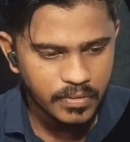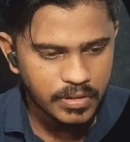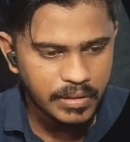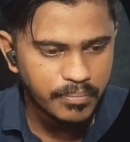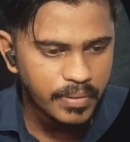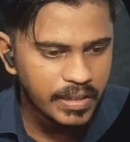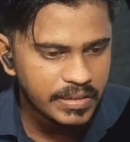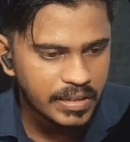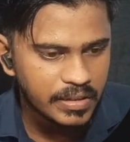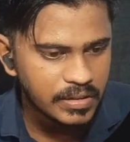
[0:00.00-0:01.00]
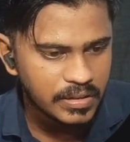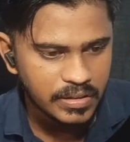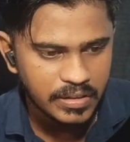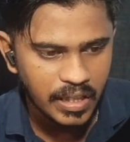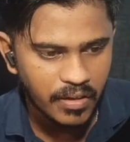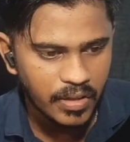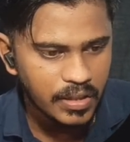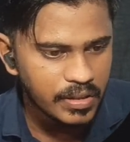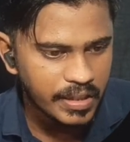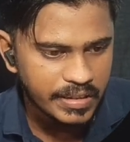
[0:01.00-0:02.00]
Simply search Java
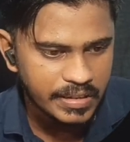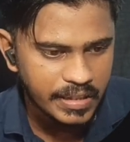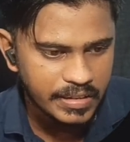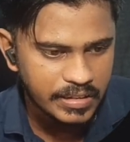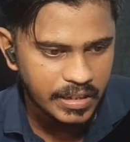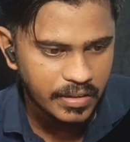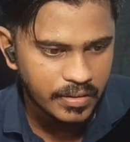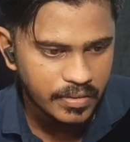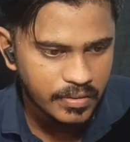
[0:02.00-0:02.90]
extension.